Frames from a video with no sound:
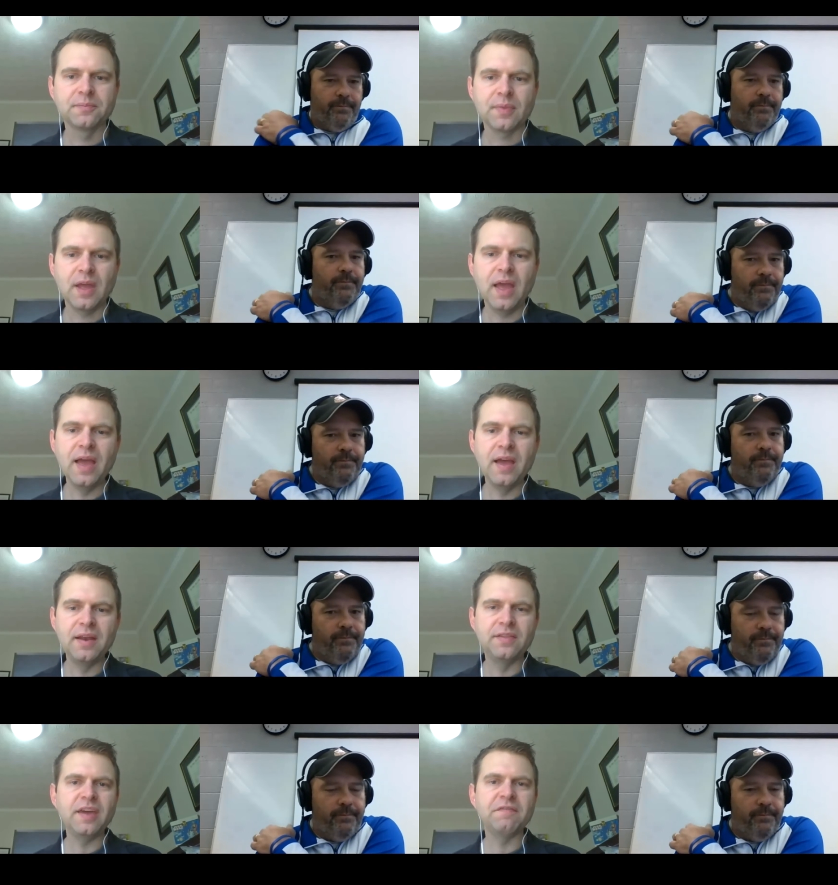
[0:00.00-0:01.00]
Speaker 1: and
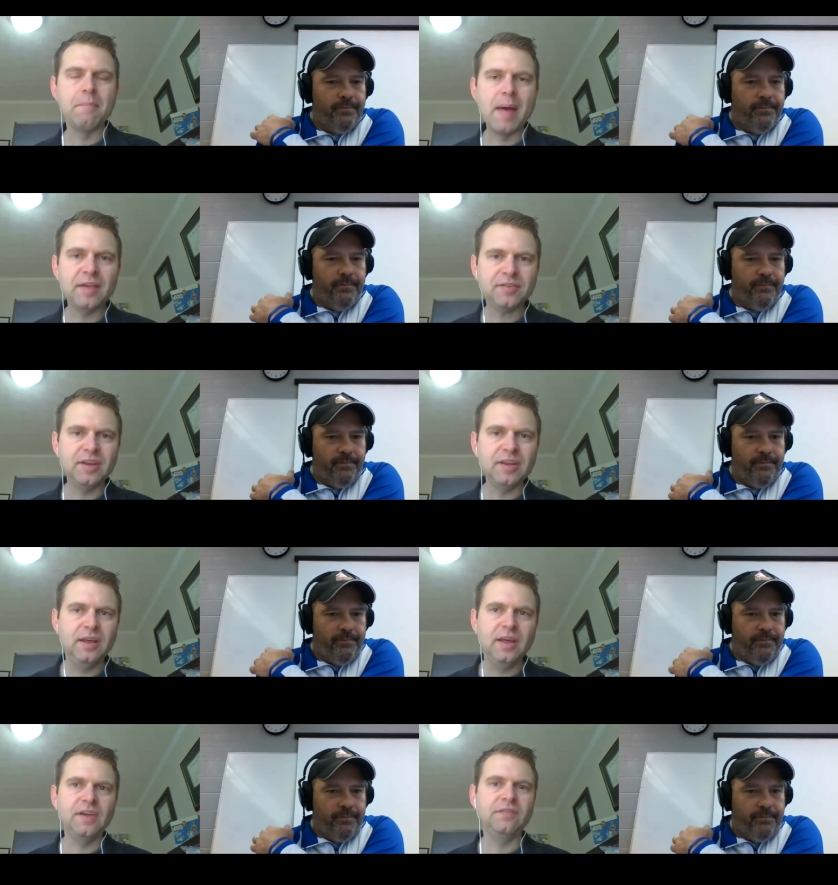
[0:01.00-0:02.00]
they've masked it.
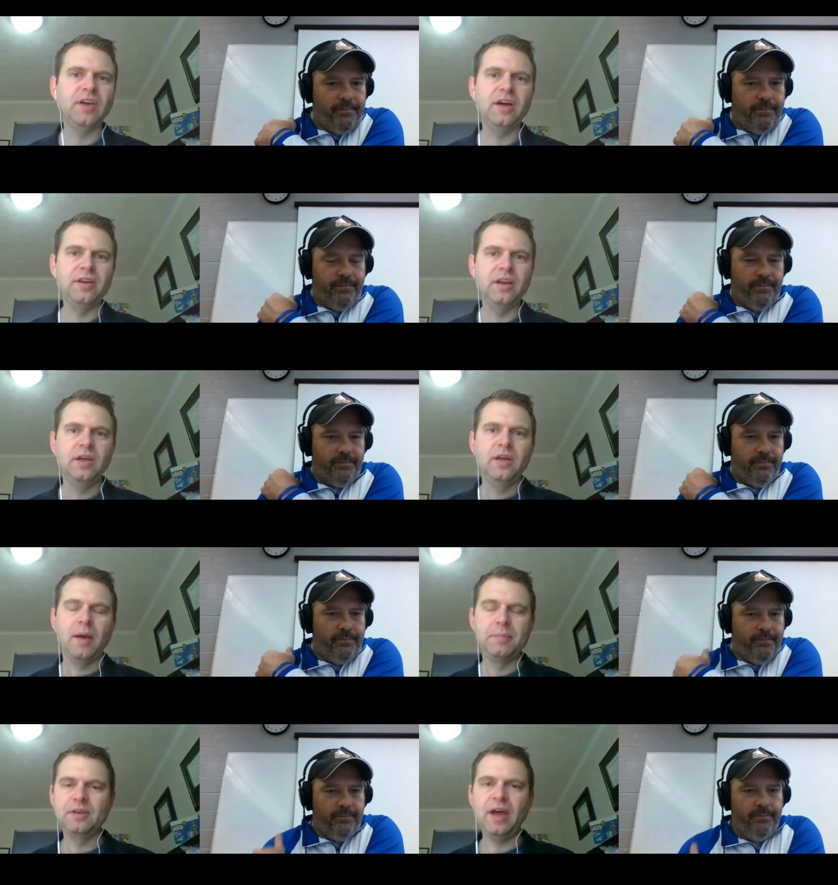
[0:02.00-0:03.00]
They've done. I
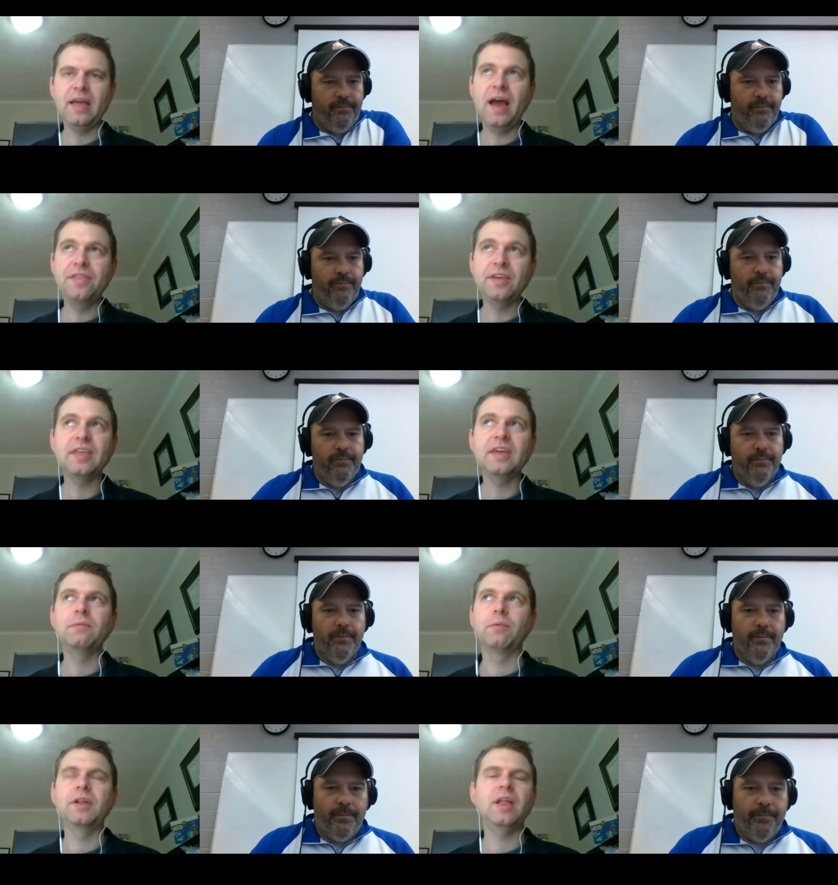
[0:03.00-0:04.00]
mean, I, I think they
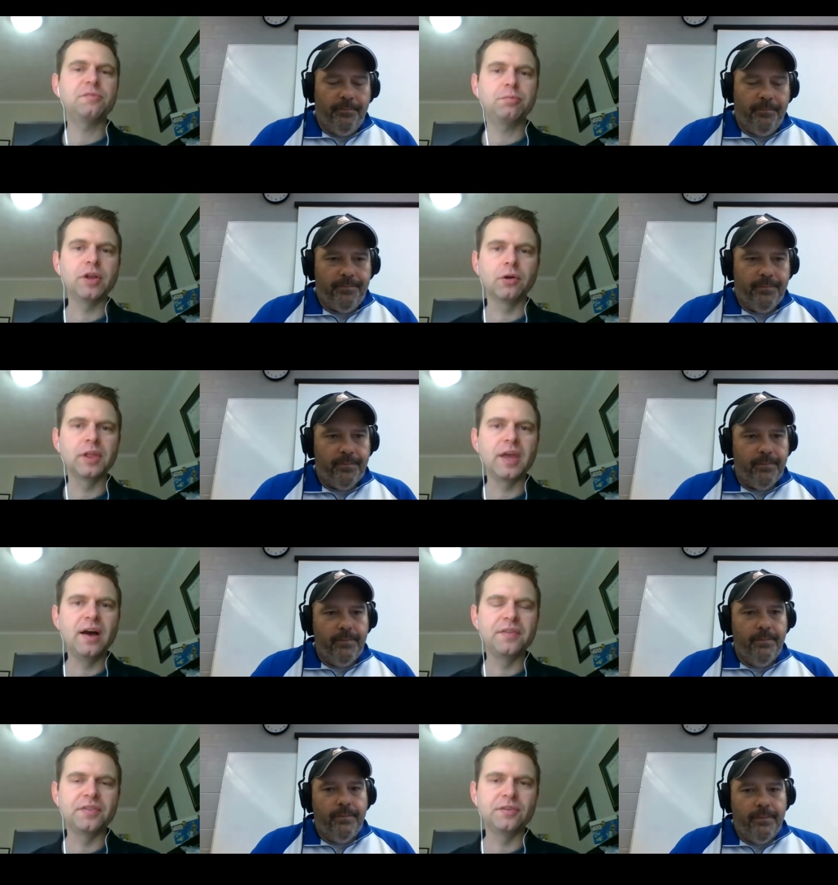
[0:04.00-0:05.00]
realized pretty early
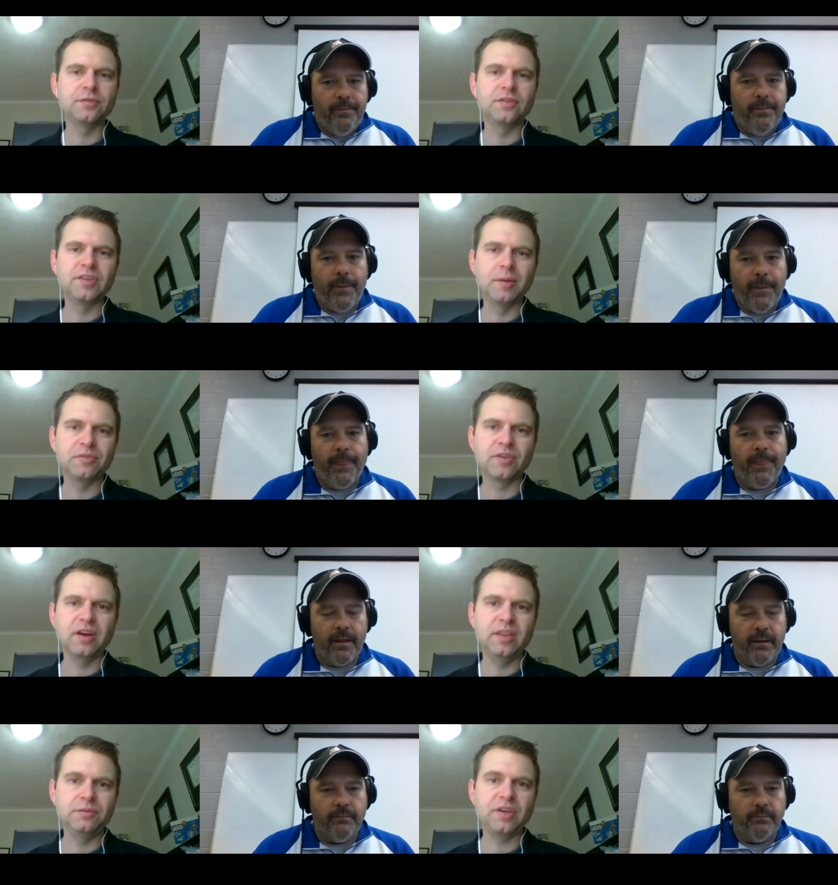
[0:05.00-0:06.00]
on that this is a team was going
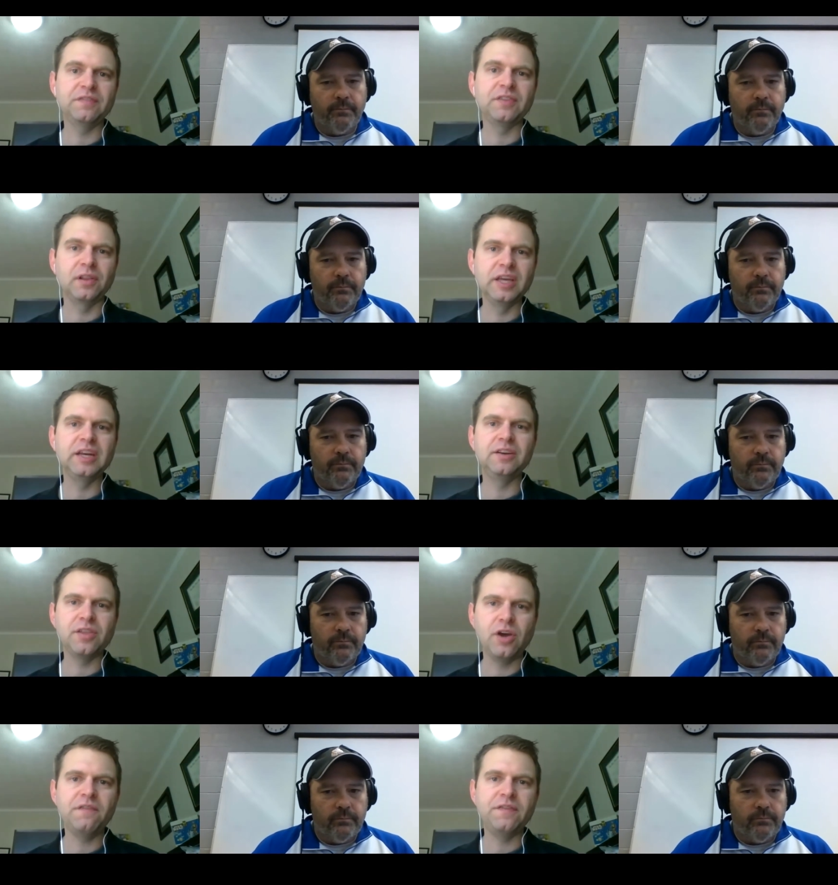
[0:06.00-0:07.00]
that was going to have to lean into
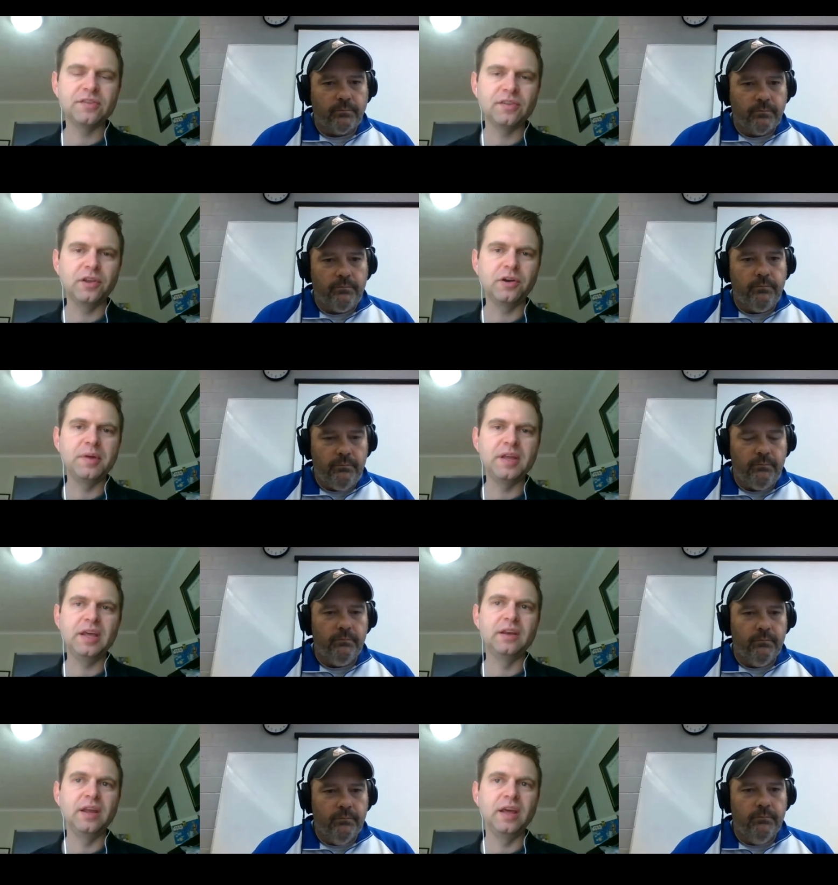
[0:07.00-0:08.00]
the offense a little bit
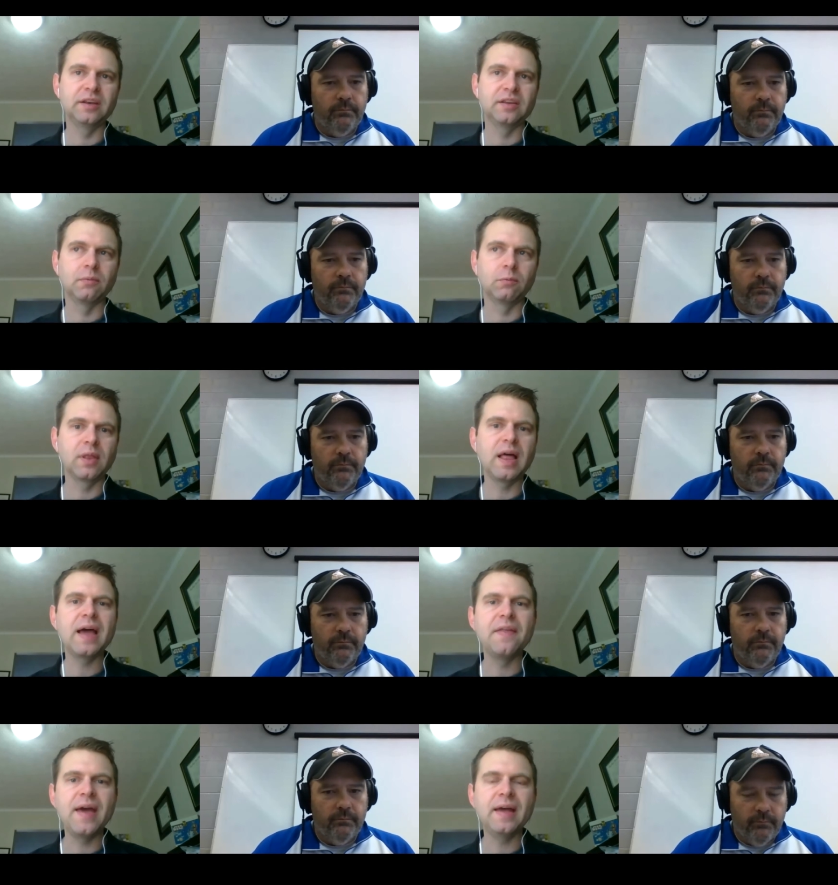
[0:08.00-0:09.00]
and, and
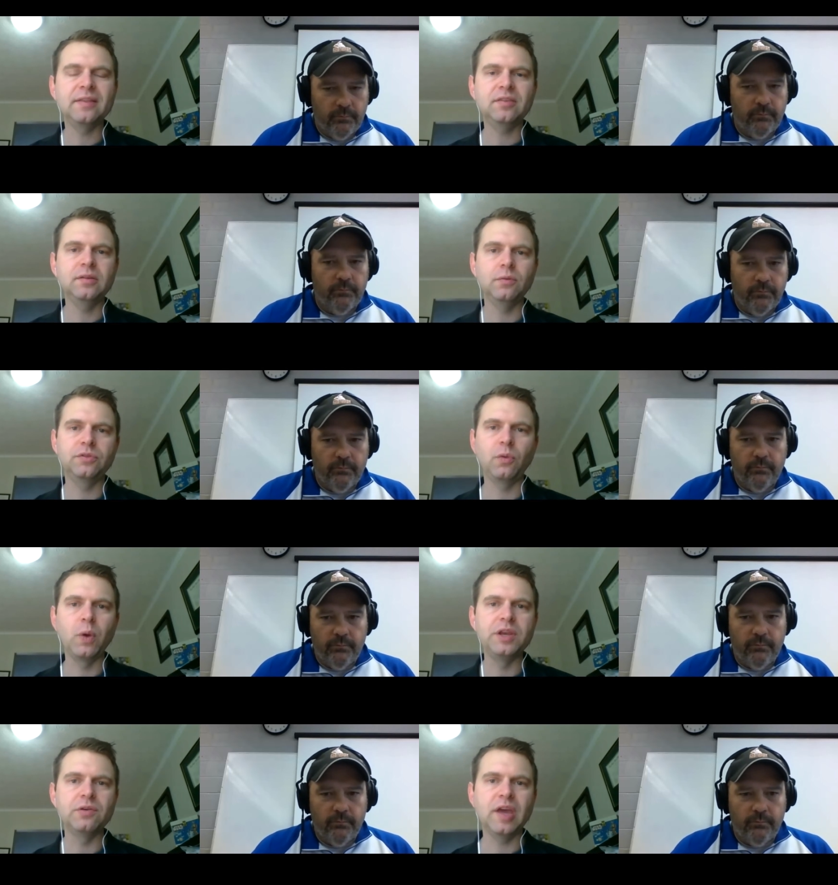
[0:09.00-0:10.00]
rely on that to to
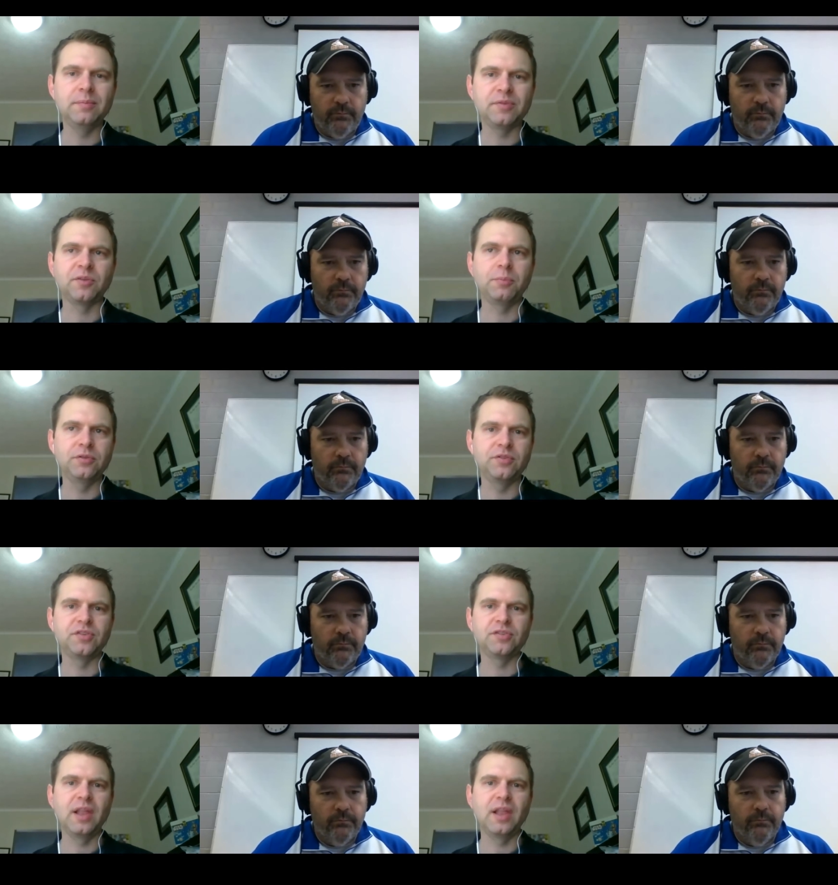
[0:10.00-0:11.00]
win you games as opposed to
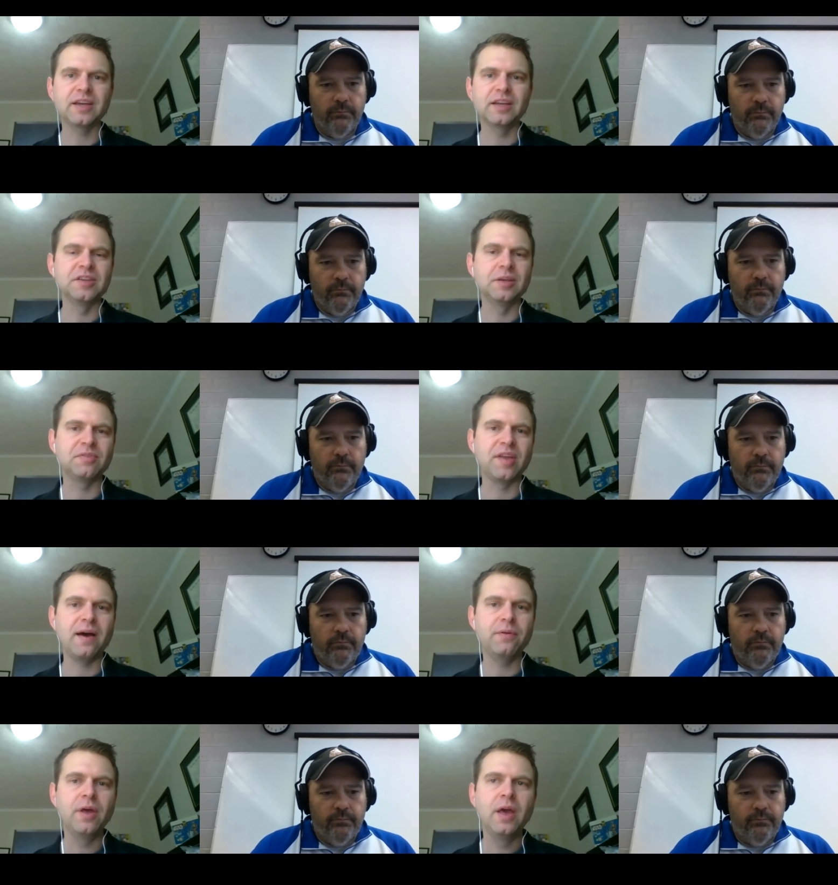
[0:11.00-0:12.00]
just locking teams down.